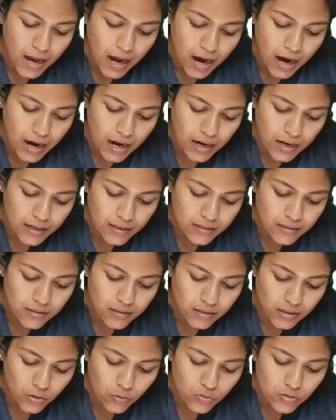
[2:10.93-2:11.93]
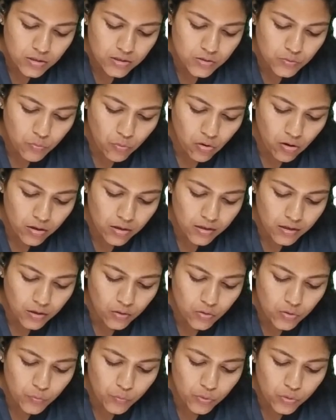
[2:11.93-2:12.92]
are round, small
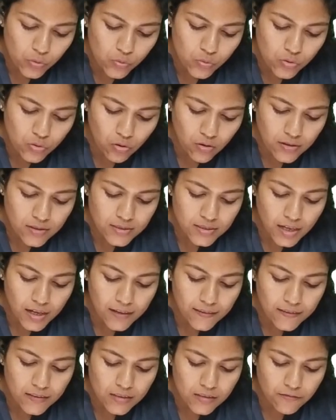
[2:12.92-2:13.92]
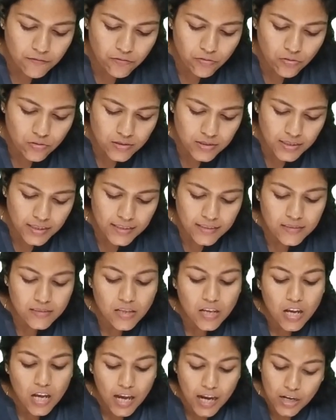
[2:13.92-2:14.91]
round blue dots are the lymphocytes,
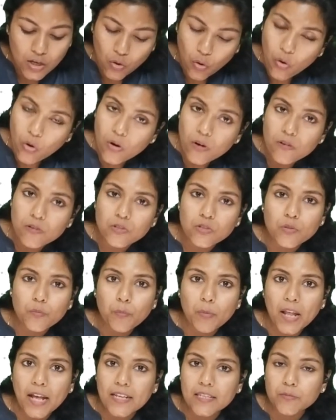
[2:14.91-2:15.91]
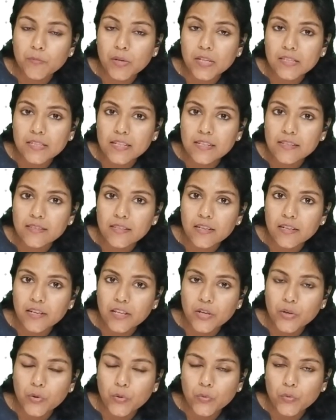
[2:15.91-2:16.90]
and also plasma cells are
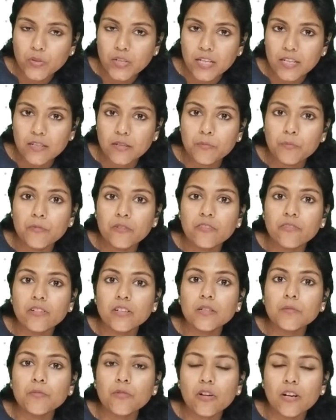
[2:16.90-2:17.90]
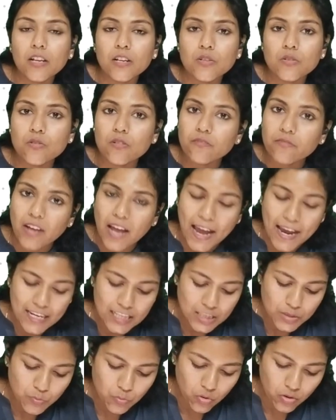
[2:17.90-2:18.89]
recruited for production of
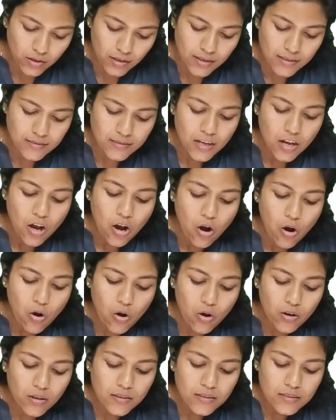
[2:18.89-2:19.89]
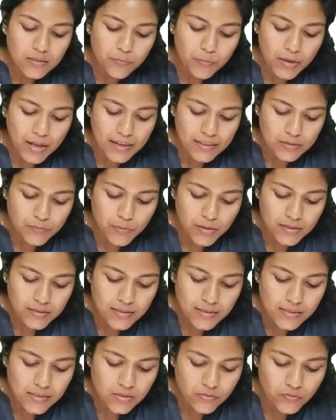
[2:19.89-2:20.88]
antibodies. All these plasma
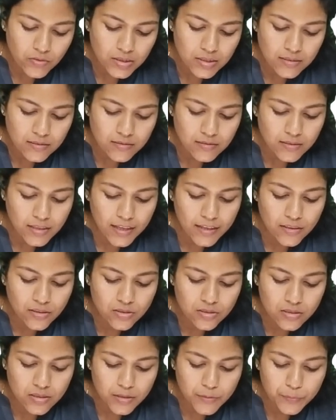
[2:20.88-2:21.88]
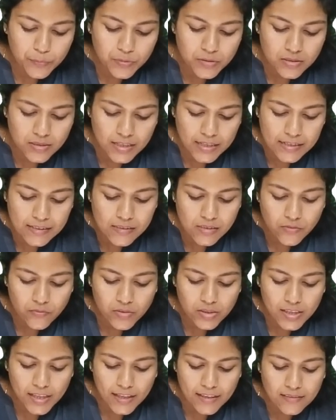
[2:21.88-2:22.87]
cells with this except cells
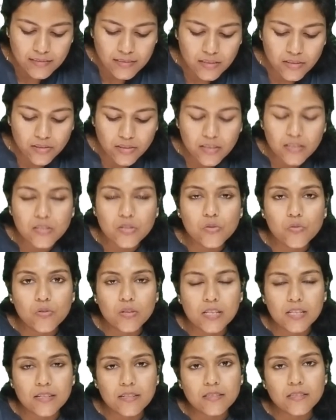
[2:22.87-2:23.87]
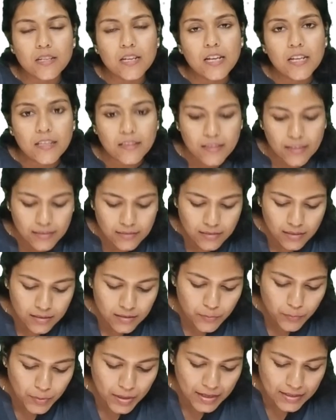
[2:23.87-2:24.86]
with eccentric nucleus, these are
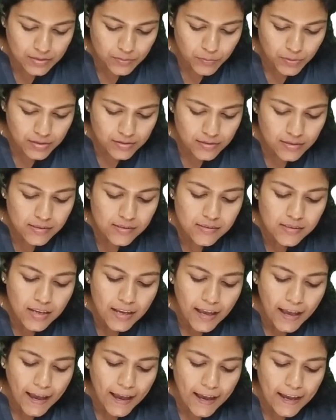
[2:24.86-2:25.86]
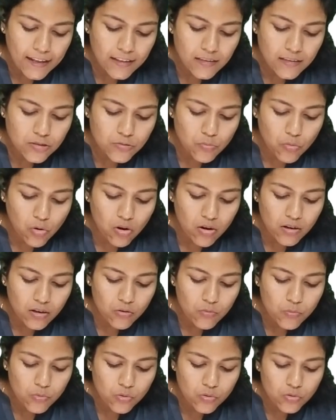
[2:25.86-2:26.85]
the plasma cells, and the small
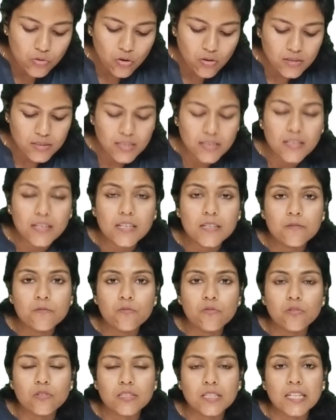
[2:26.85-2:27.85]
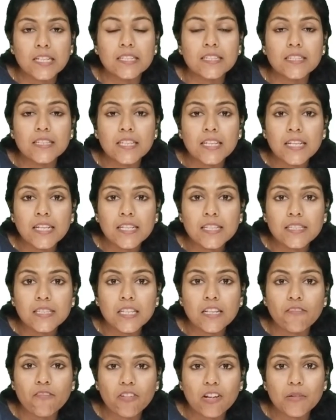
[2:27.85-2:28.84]
round blue dots are the lymphocytes. These
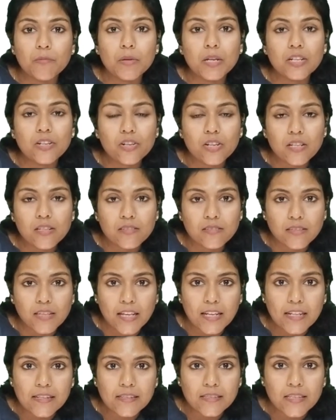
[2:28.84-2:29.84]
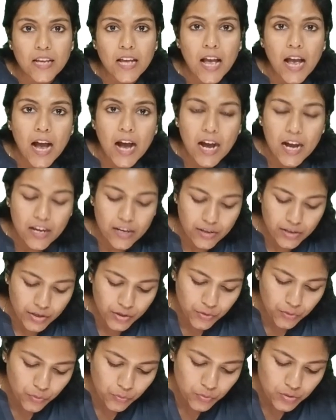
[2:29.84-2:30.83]
inflammatory cells are
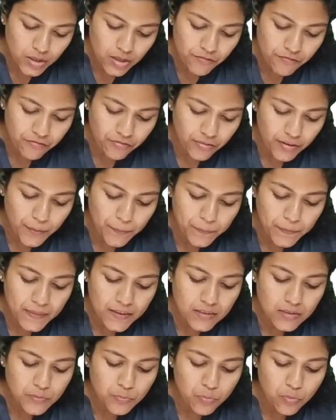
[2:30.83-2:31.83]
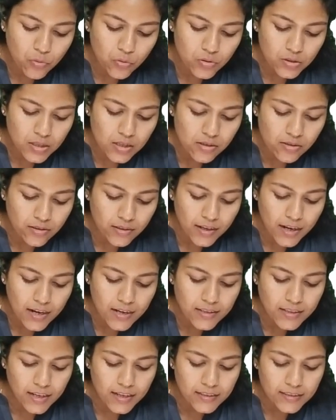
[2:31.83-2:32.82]
recruited from this portal
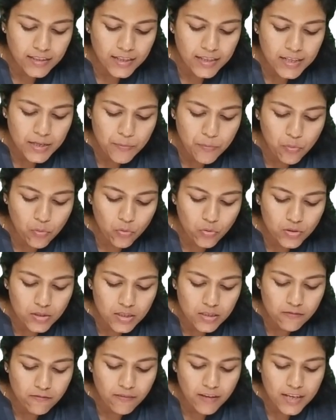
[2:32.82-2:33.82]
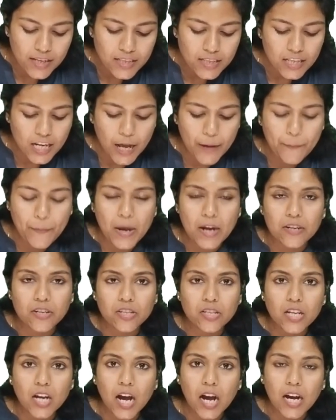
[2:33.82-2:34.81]
triad containing portal vein and
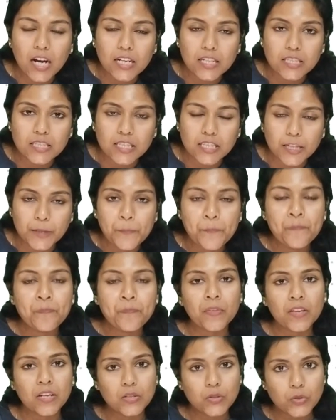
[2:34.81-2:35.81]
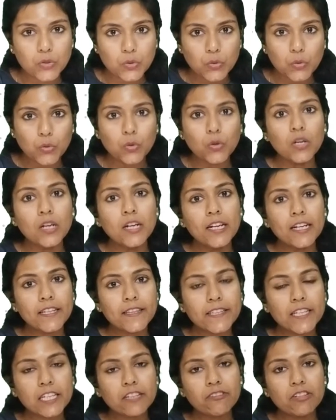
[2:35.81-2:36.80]
hepatic artery. So
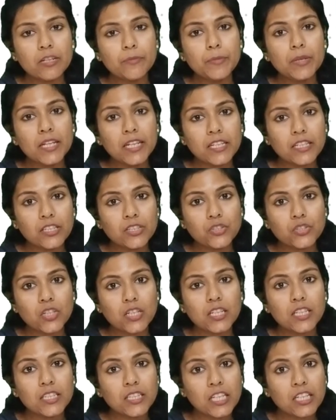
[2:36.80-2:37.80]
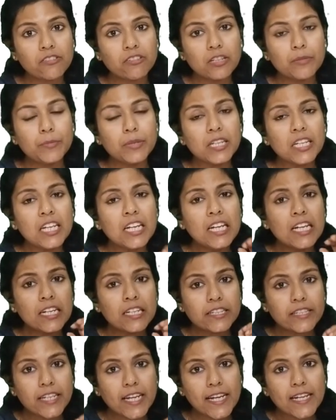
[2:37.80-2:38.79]
there will be
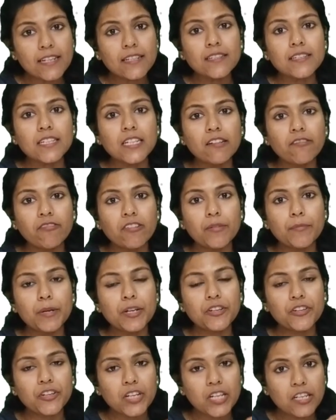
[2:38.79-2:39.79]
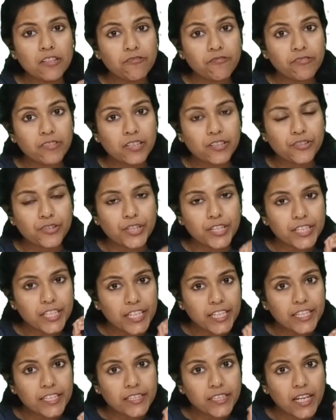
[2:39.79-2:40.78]
dense inflammatory infiltrate
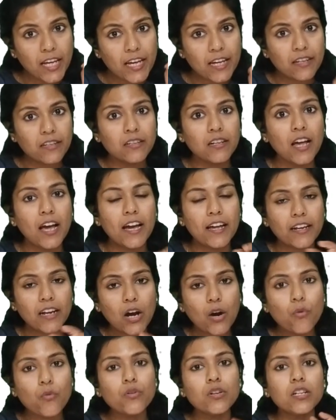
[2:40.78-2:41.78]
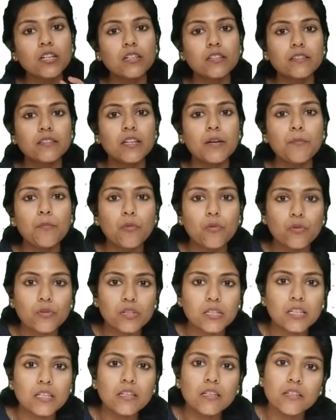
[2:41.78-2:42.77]
in and around the
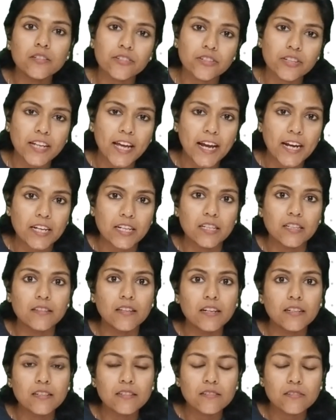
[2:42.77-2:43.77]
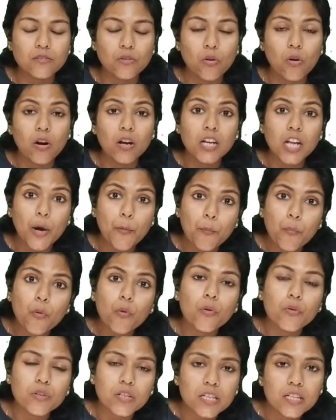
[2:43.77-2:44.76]
portal tract. That is called a
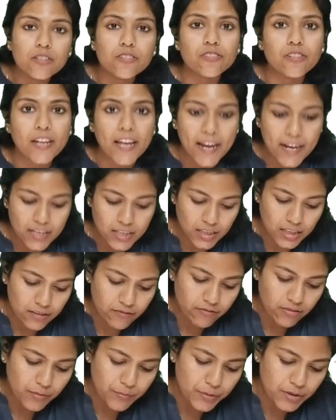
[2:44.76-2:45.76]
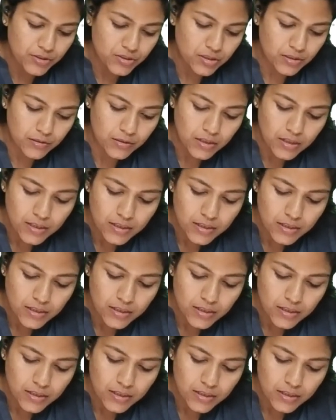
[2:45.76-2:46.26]
portal tract inflammation.